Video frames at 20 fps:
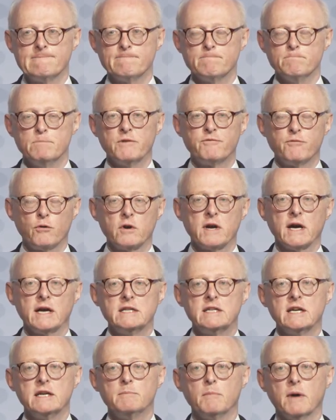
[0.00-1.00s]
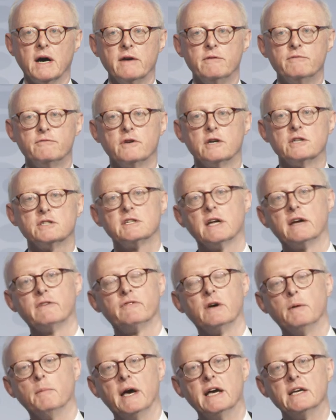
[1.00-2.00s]
Before I did my first
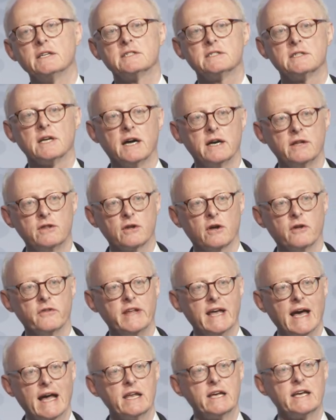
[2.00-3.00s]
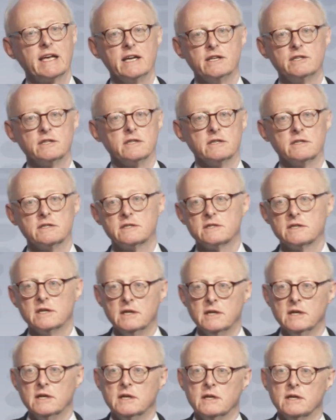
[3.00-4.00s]
FMS, I thought the alligators
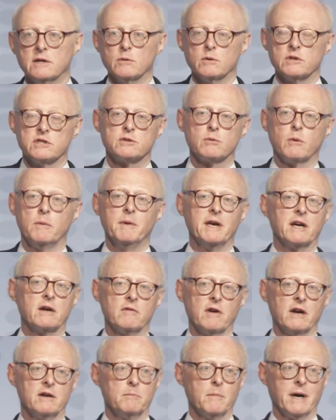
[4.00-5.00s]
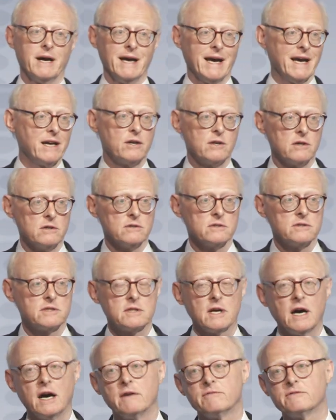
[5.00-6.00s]
were swimming around my ankles.
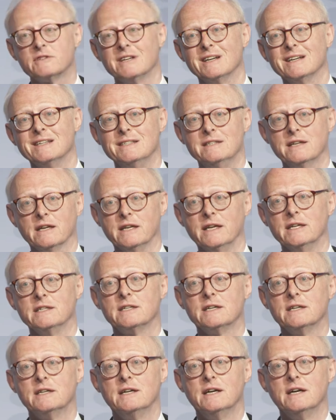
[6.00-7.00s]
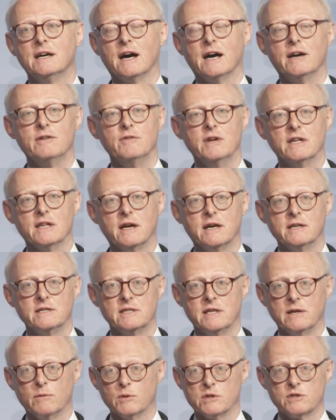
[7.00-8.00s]
After I'd done it, I realized
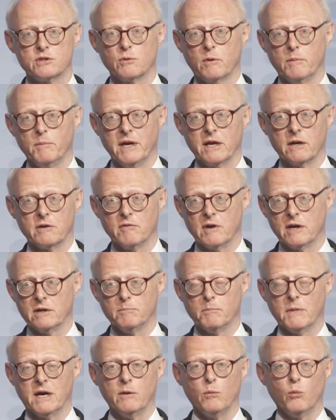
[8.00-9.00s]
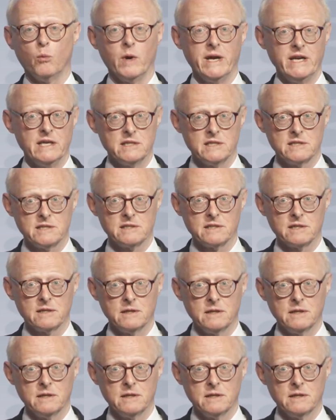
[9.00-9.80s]
they were swimming around my waist.